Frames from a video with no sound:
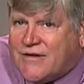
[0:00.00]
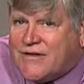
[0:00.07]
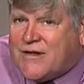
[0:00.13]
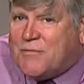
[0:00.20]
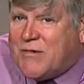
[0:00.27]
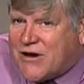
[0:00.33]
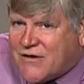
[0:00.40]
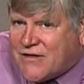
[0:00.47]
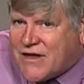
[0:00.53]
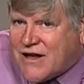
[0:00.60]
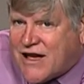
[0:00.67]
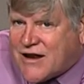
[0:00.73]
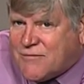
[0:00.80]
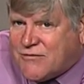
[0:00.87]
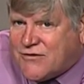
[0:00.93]
the better the
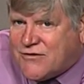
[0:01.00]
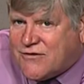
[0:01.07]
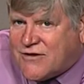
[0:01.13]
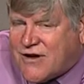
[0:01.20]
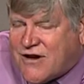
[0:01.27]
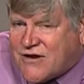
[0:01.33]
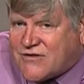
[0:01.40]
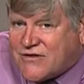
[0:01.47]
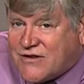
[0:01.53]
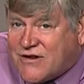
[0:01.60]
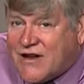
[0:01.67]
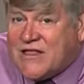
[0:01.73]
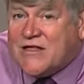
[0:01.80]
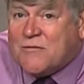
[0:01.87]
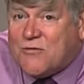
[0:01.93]
item will do at auction.
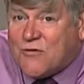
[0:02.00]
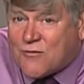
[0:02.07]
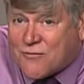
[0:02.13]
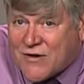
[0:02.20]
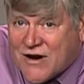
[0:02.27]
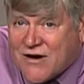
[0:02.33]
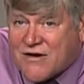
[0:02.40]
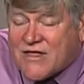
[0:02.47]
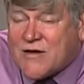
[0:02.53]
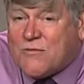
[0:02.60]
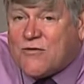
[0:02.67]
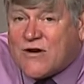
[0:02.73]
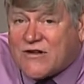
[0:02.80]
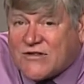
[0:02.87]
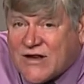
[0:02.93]
And the more rare and the
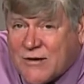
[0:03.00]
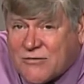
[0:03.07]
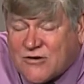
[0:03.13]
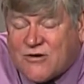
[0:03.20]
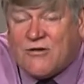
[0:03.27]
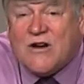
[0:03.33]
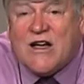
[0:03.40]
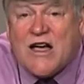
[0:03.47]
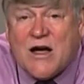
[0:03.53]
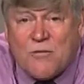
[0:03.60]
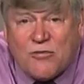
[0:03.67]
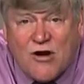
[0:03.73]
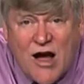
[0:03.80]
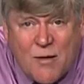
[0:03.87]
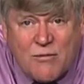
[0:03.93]
more exceptional,
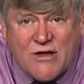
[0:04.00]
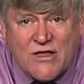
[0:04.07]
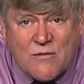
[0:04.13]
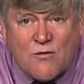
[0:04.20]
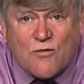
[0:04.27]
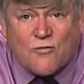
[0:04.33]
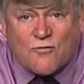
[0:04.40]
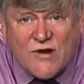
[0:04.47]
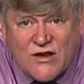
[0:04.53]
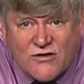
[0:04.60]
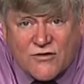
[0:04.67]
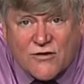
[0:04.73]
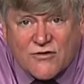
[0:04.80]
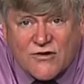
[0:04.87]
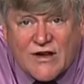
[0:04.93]
probably the more
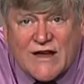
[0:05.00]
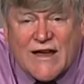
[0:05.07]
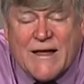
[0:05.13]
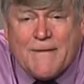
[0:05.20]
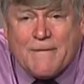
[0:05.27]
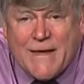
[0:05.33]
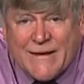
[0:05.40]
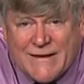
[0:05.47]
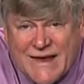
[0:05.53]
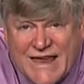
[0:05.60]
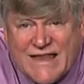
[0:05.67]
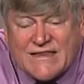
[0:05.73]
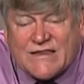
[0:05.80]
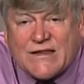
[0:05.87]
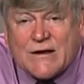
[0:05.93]
research that
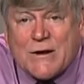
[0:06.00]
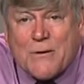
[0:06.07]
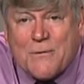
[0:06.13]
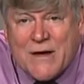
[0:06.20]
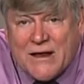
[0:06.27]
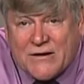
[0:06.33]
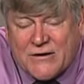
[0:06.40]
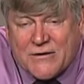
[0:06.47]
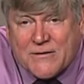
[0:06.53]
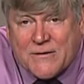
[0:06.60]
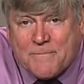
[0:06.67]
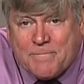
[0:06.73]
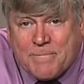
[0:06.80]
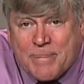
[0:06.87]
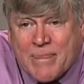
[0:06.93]
needs to go into
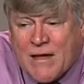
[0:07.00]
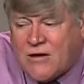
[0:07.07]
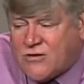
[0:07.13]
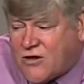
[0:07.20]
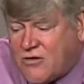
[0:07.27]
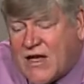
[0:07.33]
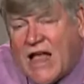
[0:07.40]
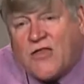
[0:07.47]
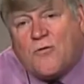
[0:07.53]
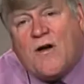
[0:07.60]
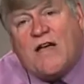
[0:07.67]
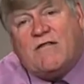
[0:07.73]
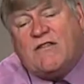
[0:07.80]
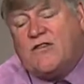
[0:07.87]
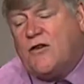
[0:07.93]
it. So that's
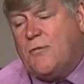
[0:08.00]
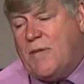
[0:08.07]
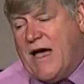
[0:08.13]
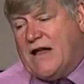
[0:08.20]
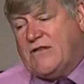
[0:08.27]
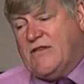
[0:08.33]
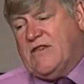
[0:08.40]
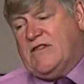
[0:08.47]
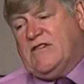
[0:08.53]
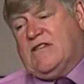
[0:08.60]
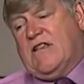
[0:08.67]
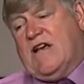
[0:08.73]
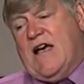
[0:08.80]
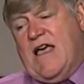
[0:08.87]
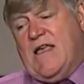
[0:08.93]
why, let's go back to the
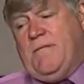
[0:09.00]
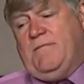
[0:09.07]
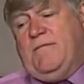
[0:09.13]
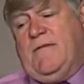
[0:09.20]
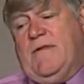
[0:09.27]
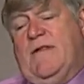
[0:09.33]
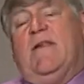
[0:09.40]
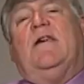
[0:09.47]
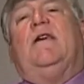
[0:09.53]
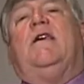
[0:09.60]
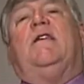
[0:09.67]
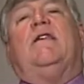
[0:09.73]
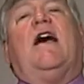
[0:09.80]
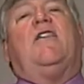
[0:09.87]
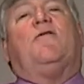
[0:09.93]
slide.
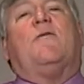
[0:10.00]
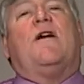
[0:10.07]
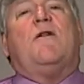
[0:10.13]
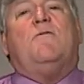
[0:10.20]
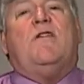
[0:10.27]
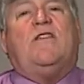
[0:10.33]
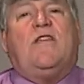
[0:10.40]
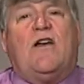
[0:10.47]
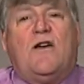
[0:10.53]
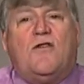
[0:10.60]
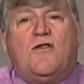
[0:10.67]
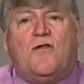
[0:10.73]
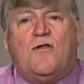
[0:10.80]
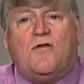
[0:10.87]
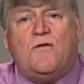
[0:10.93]
That's why we tell
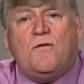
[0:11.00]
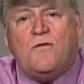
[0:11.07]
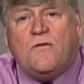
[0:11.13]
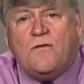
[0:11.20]
you